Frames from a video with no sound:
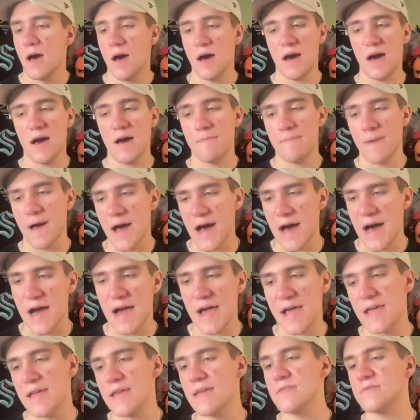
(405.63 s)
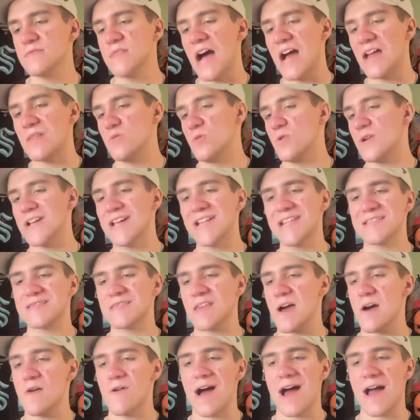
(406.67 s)
I look at it,
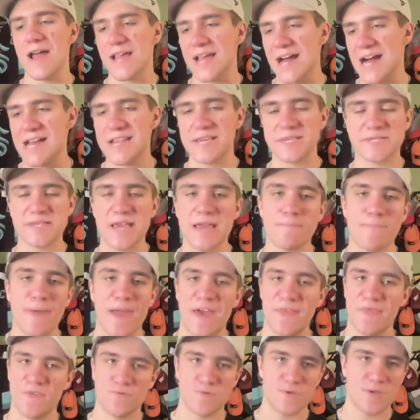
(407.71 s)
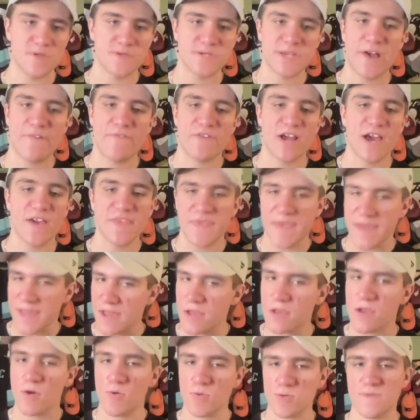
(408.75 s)
though. I got to say Panthers in seven. I think
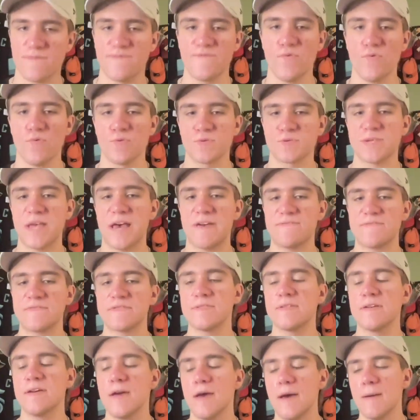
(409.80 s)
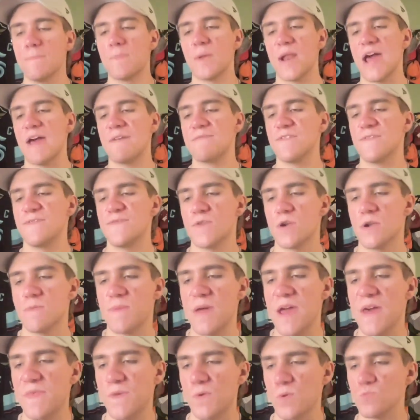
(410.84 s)
it goes to full seven, but I have the Florida
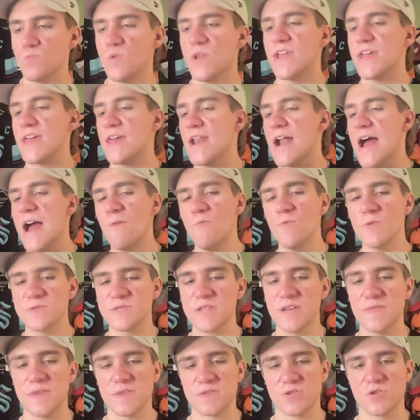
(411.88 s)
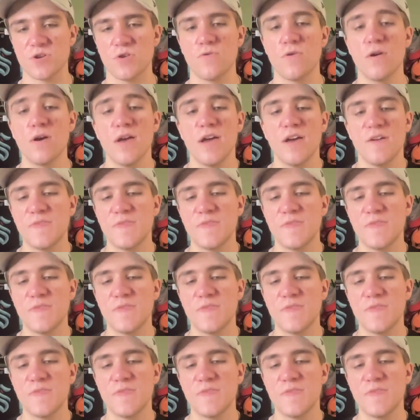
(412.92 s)
Panthers winning it. I will say this, too.